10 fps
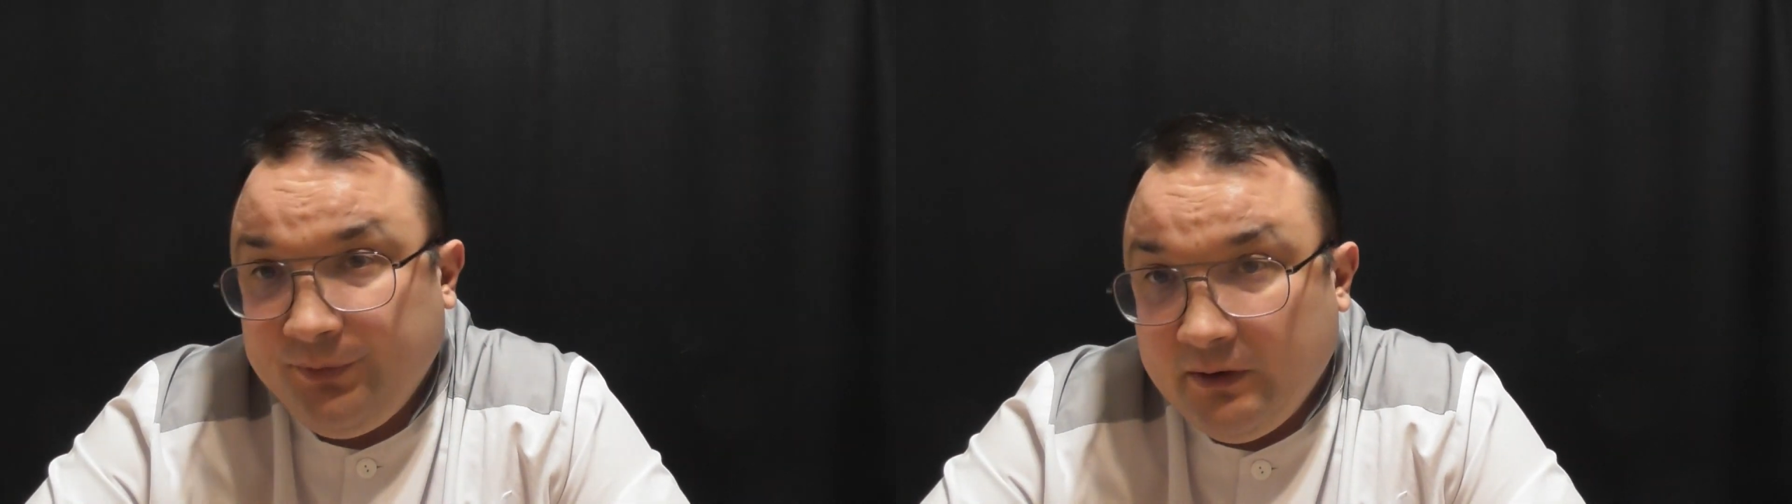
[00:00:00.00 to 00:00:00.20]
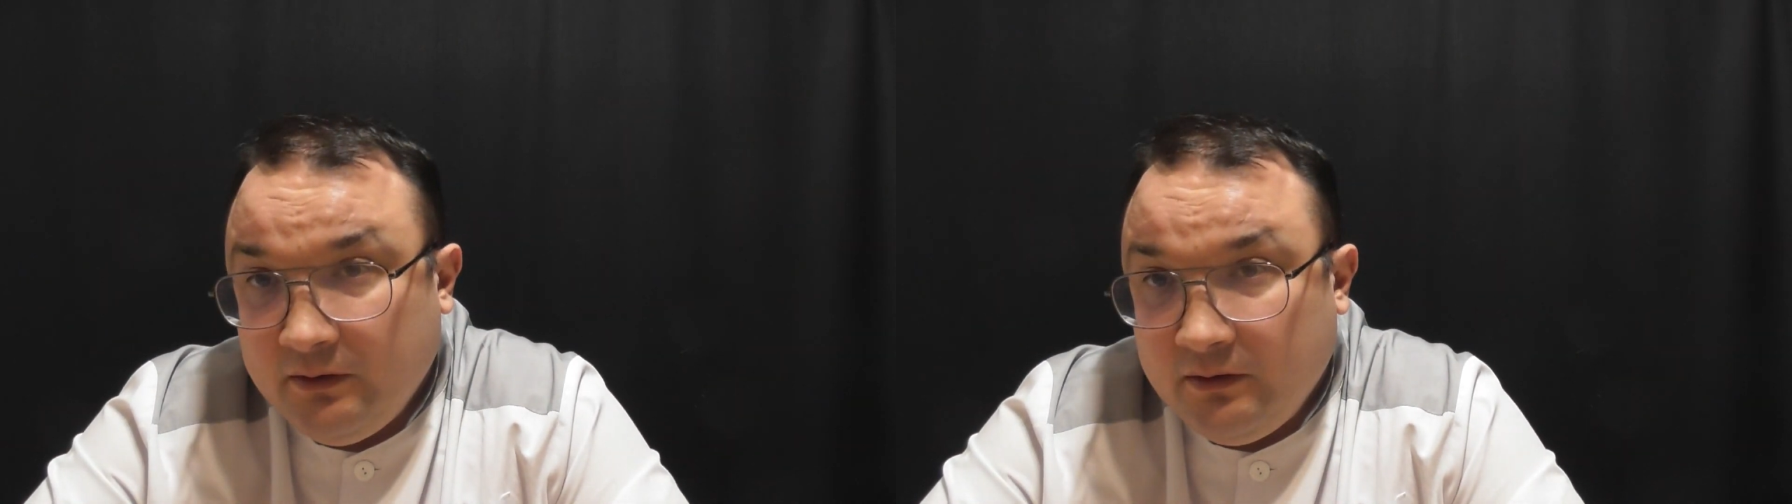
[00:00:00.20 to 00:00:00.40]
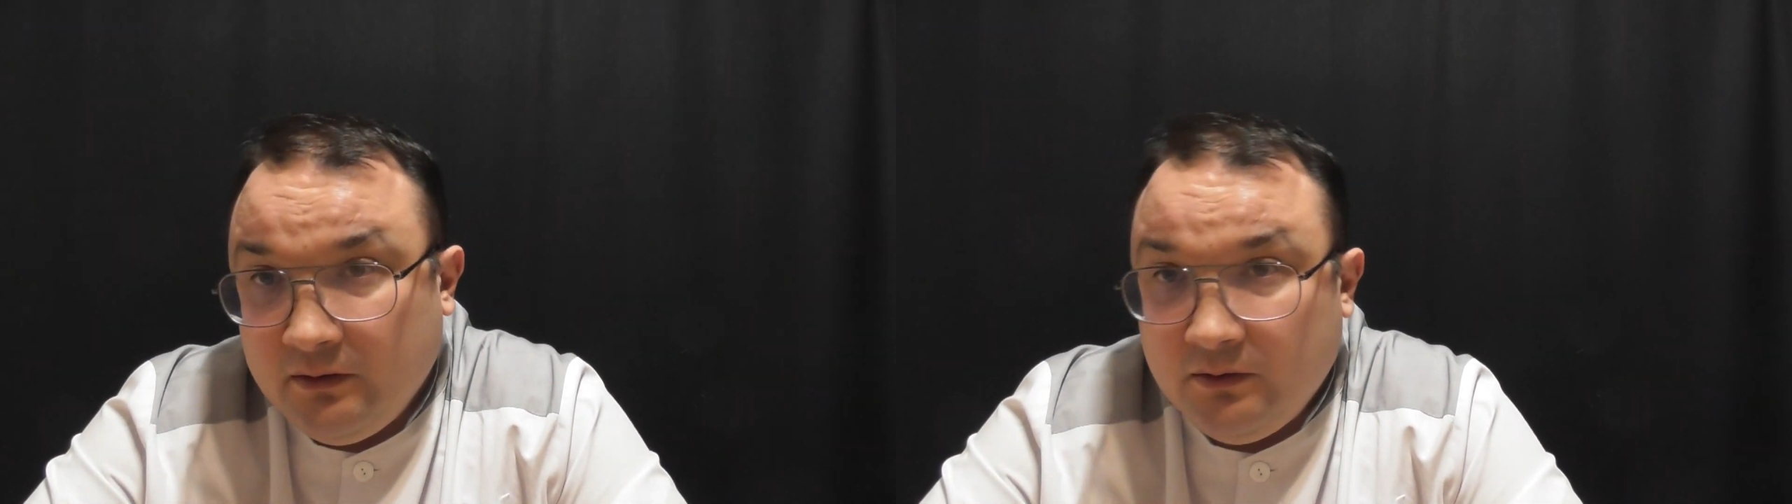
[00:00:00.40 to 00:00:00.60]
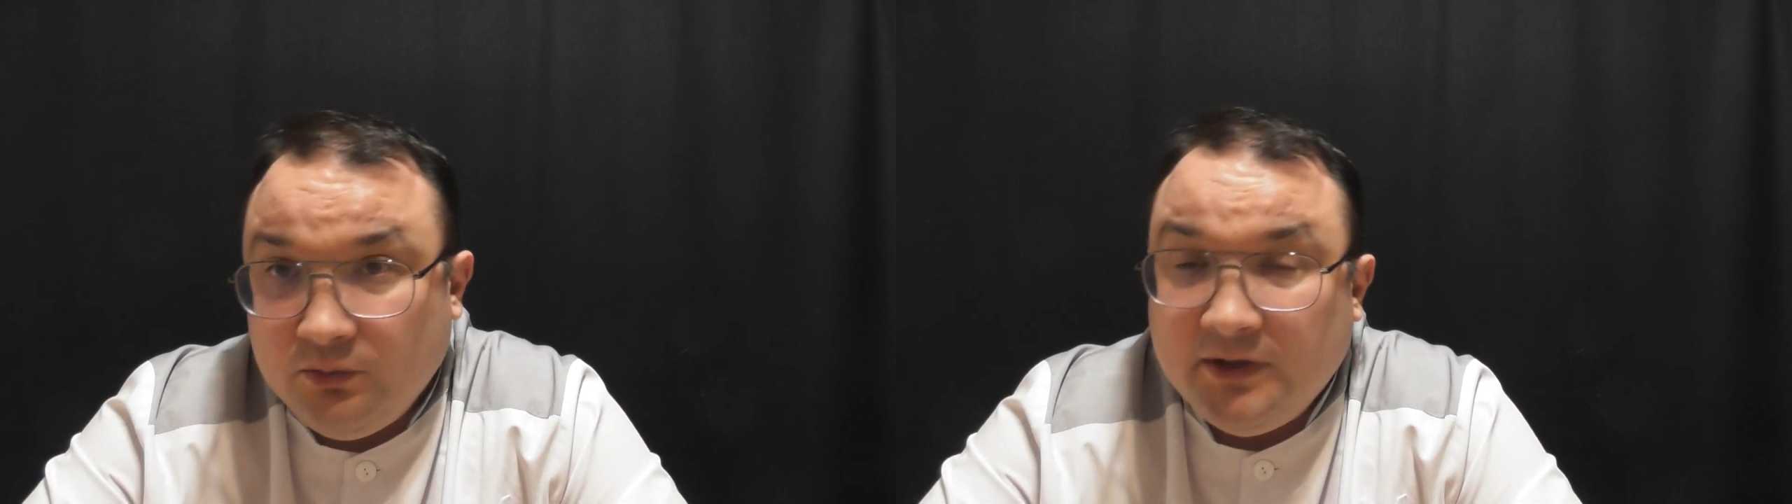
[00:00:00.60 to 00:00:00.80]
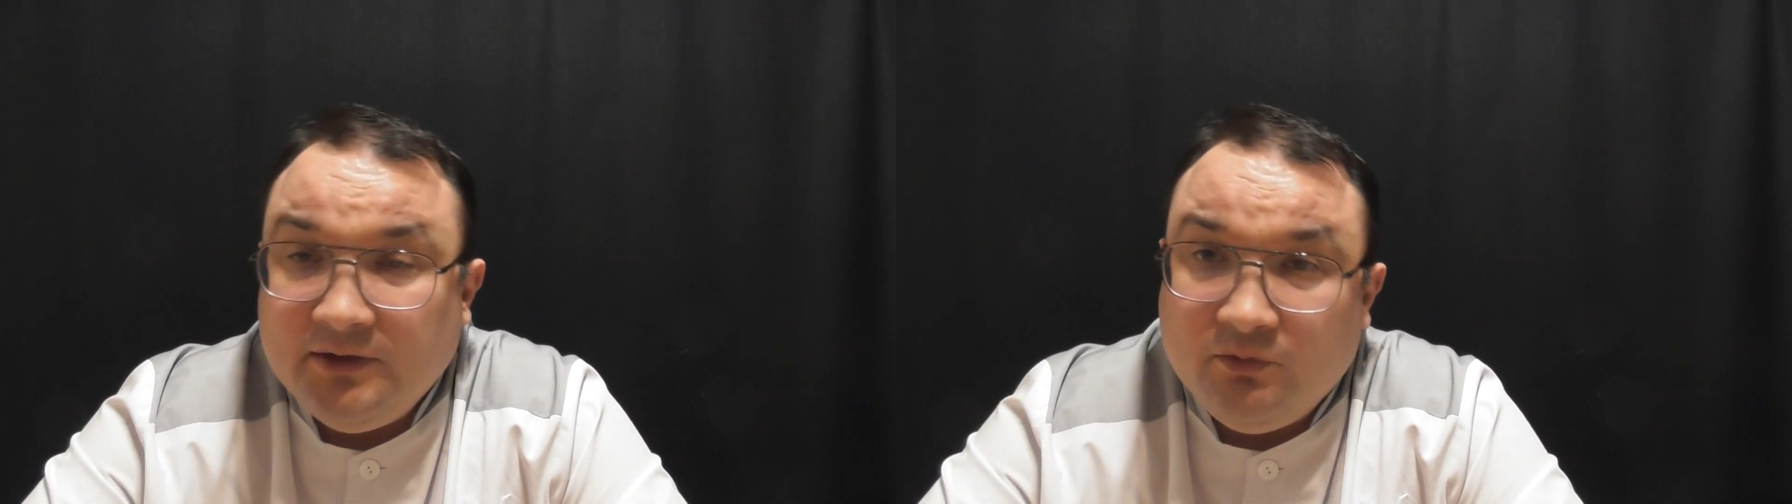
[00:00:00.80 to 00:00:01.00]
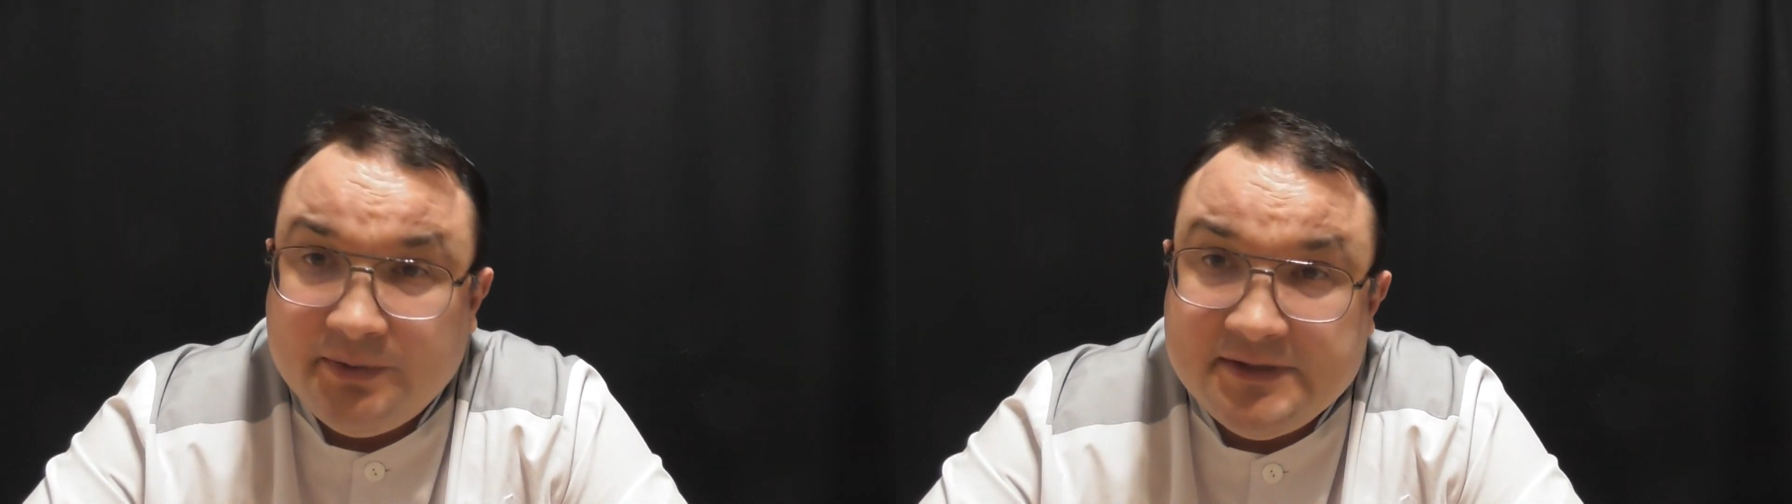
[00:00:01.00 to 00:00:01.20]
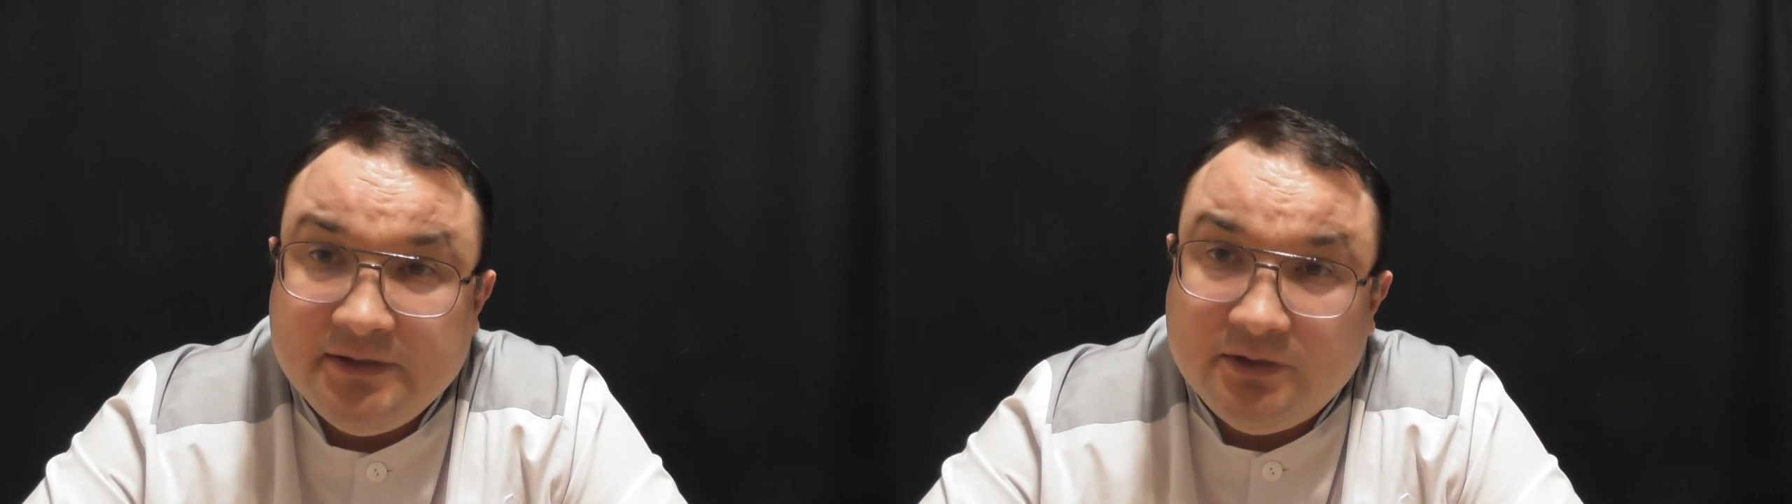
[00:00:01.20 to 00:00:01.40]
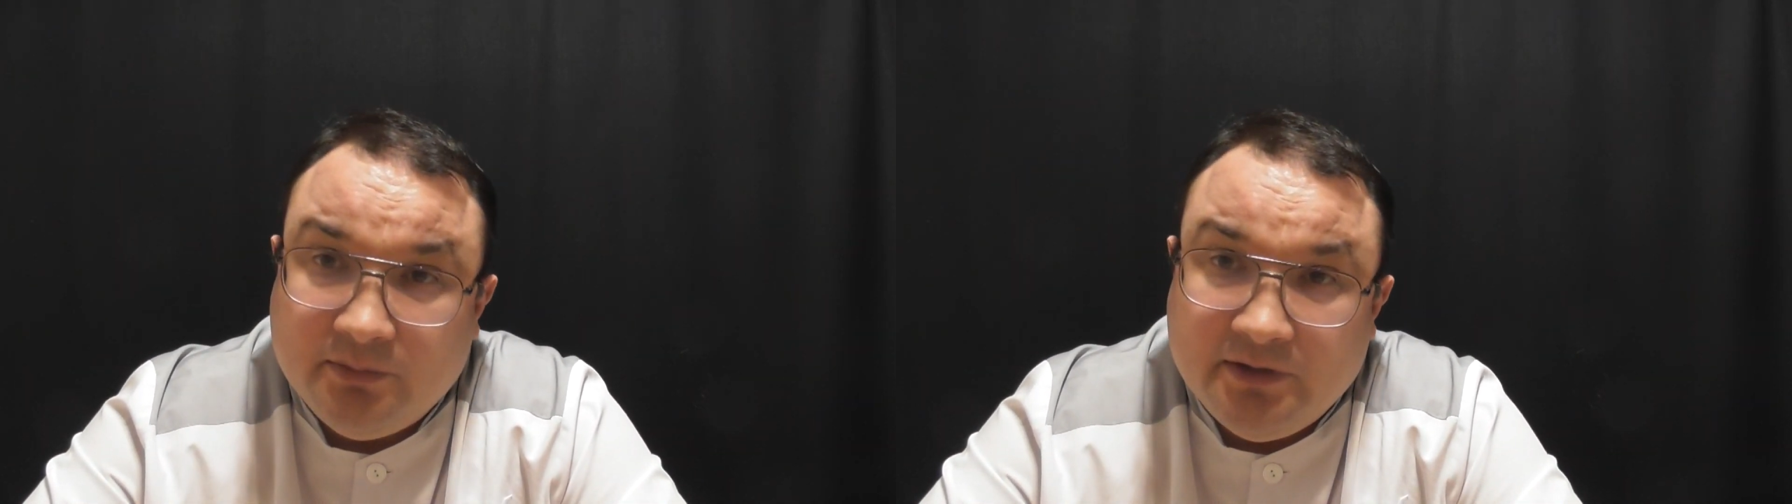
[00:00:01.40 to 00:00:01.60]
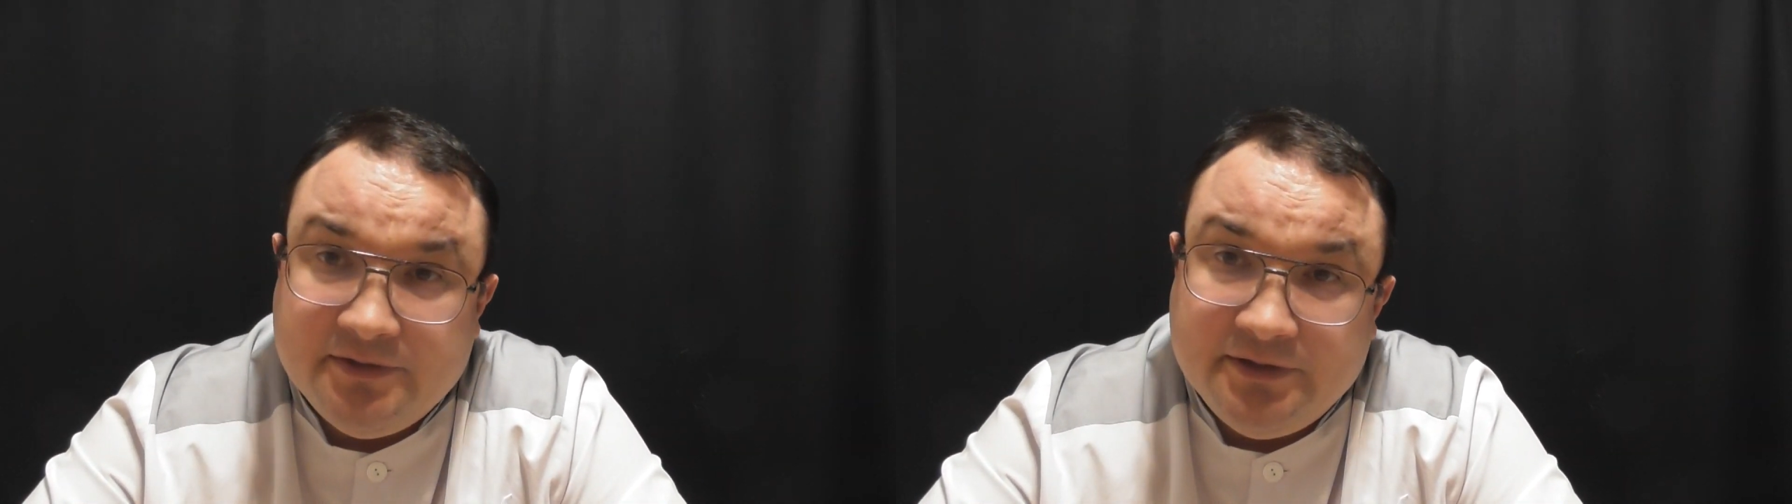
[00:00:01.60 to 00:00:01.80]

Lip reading: from the surface of condylomas,